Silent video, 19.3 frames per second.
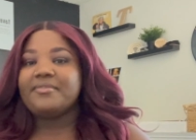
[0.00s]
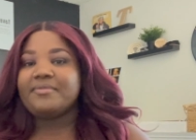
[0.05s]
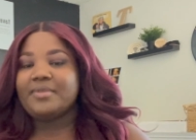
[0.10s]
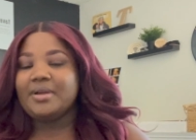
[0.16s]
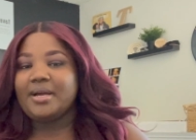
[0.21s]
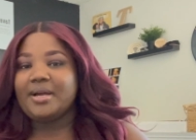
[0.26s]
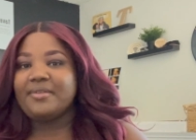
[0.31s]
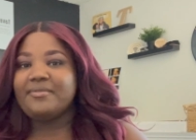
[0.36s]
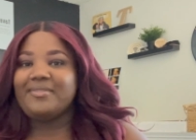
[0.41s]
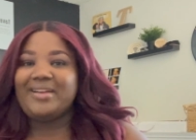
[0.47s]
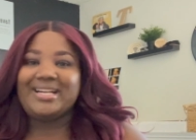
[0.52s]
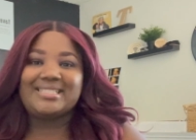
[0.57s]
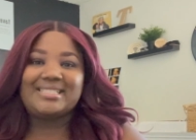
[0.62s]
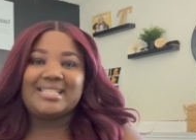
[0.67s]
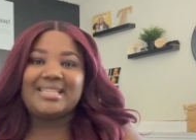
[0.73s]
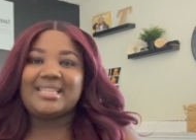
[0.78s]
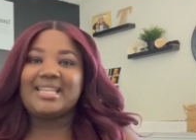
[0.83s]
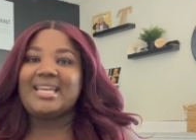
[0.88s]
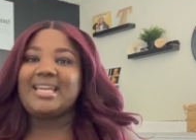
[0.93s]
um,
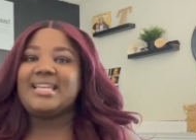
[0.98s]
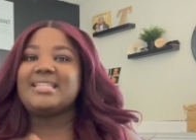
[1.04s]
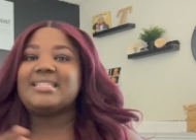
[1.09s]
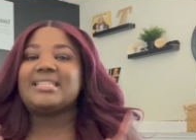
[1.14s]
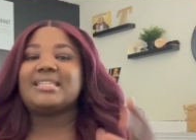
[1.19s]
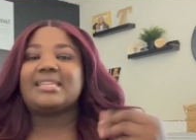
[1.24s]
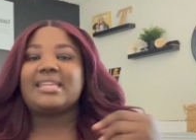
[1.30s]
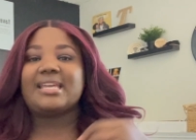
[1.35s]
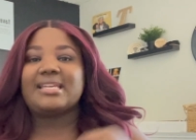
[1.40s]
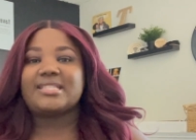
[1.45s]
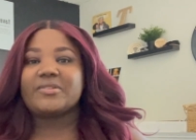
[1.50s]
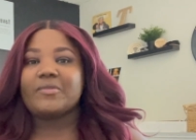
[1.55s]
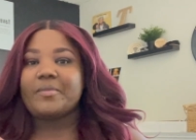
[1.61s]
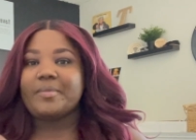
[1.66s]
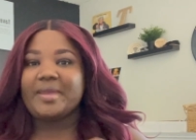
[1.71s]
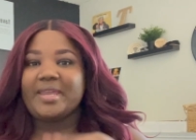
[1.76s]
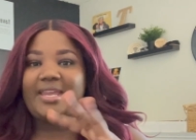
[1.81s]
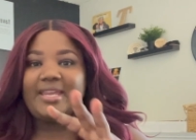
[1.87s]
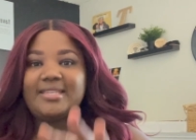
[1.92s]
Vaseline's, things that would
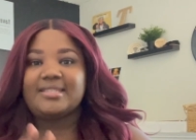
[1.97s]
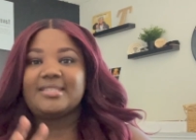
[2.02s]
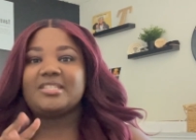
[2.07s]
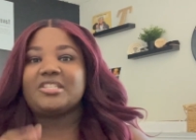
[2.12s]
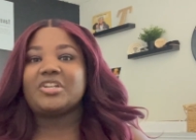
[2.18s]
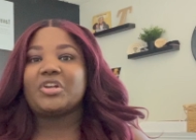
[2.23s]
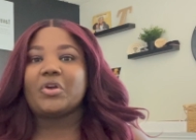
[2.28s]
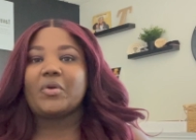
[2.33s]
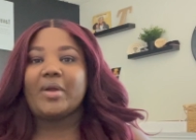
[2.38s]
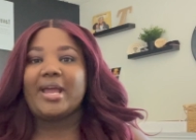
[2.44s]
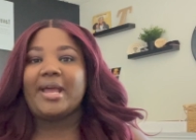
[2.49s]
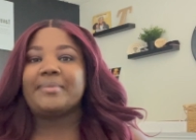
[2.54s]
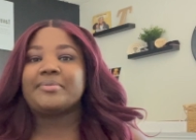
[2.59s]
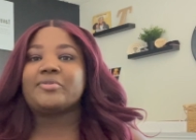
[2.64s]
be easy to grab.